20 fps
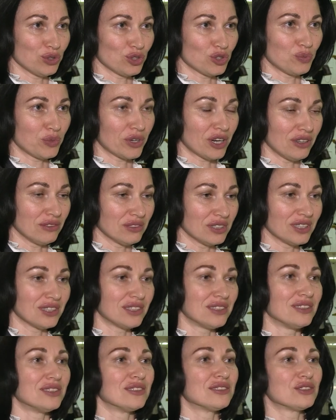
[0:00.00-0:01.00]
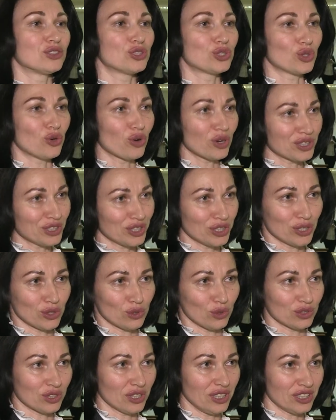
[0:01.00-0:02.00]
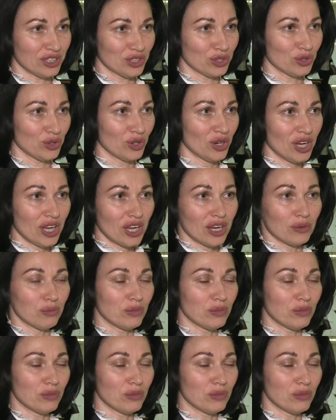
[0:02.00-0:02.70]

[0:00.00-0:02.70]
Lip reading: It is impossible to predict the result of a case,